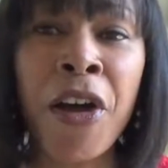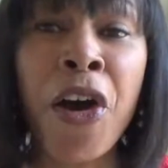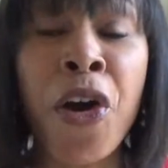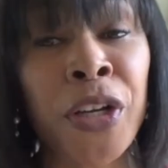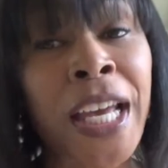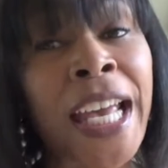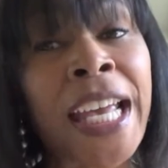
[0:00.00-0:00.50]

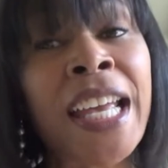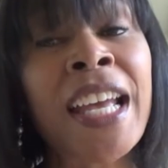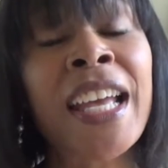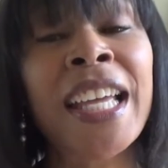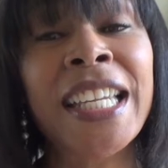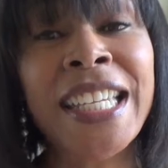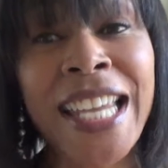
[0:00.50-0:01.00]
Okay,
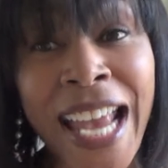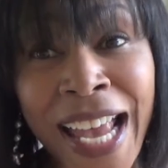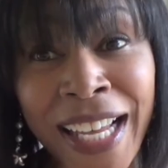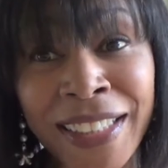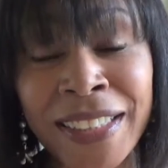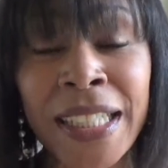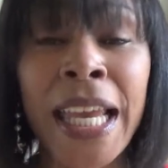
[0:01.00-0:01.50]

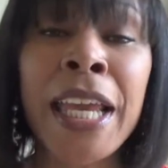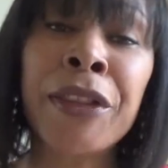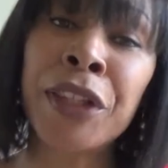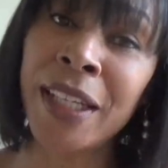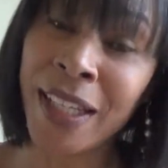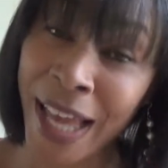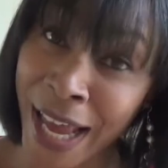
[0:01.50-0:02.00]
next, and
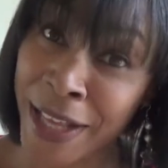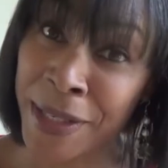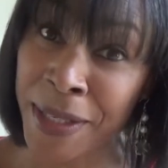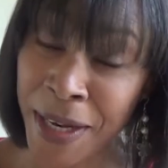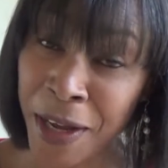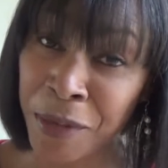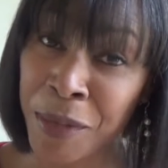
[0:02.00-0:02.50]
the last
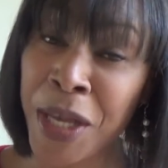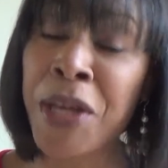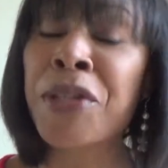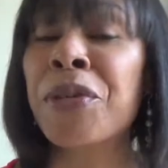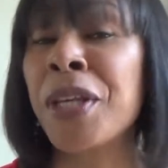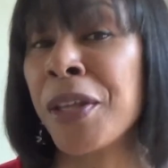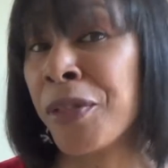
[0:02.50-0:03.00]
step
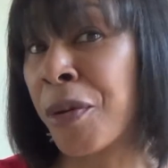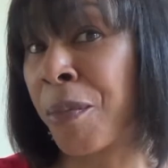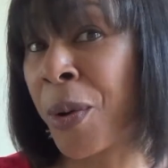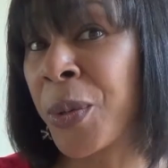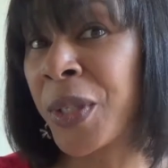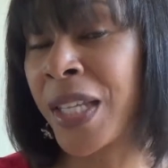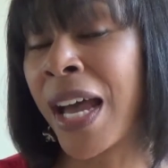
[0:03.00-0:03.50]
to getting the
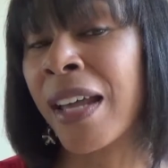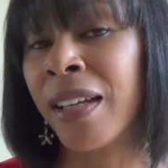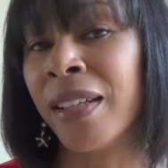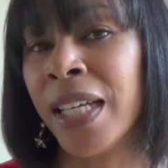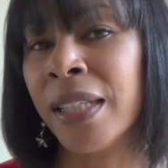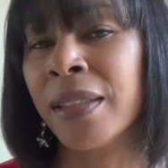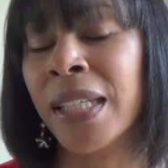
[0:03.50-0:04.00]
most out of
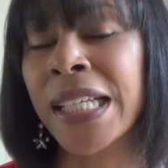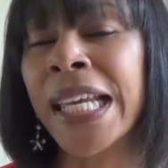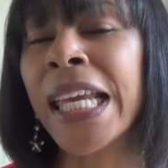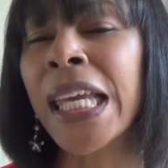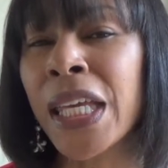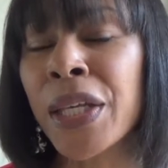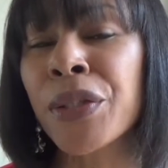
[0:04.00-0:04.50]
LinkedIn
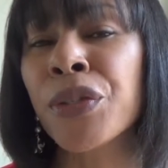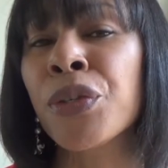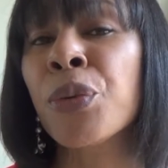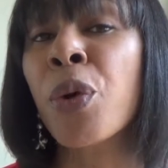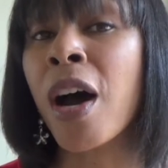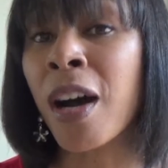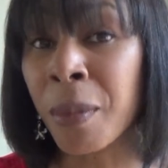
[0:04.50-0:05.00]
is
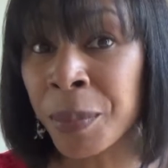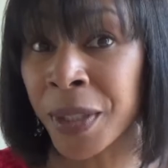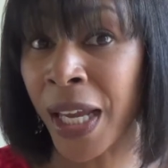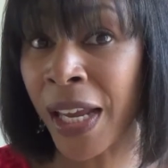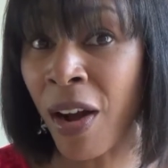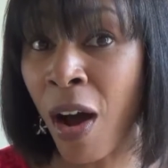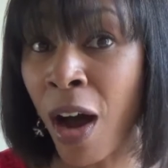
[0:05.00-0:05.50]
to
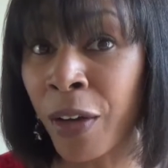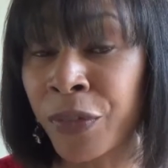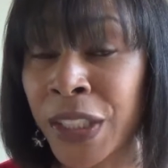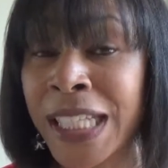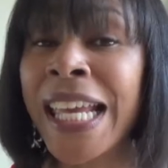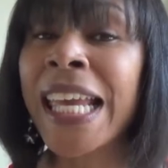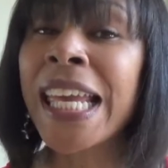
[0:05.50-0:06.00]
update
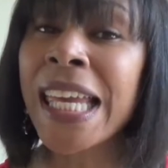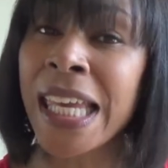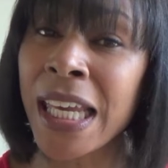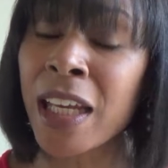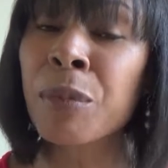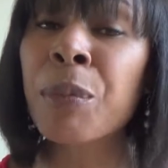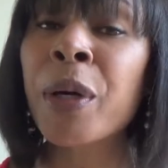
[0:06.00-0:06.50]
often
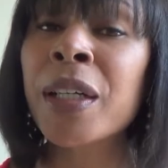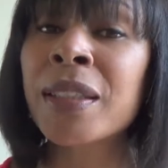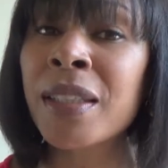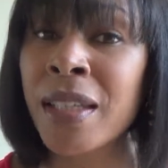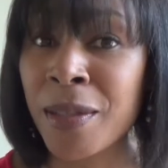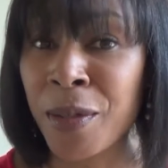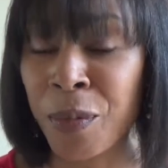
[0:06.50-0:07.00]
and
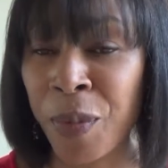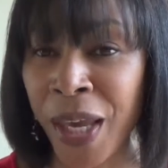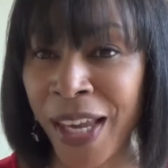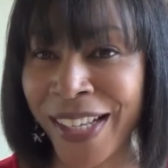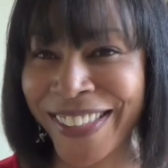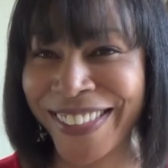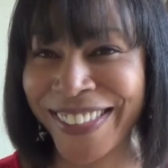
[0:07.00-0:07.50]
participate.